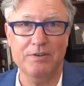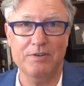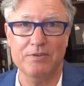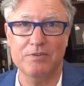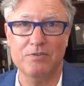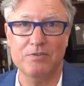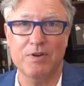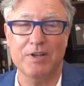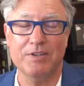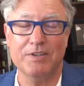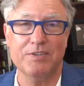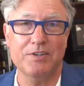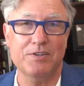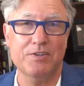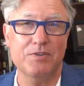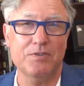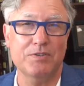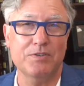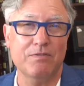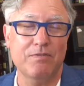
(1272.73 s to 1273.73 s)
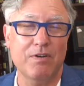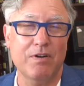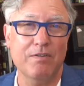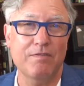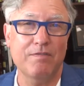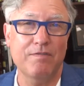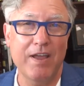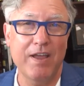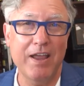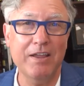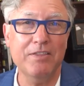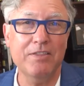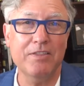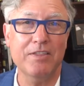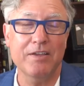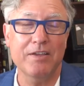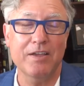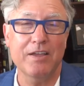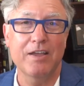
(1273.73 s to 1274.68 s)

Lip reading: to address issues of our faith,